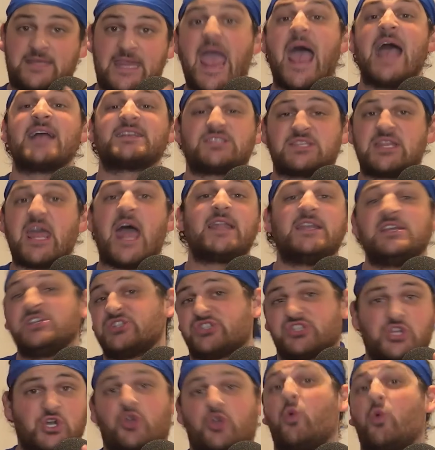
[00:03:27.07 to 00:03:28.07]
Yes, that
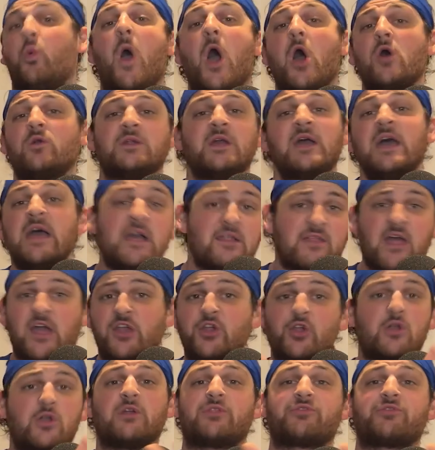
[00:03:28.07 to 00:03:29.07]
is the quote
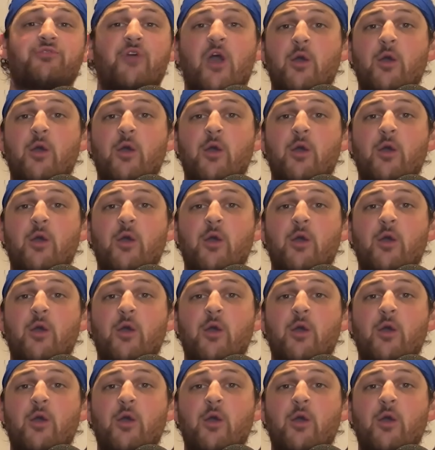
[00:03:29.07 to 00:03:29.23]
that you could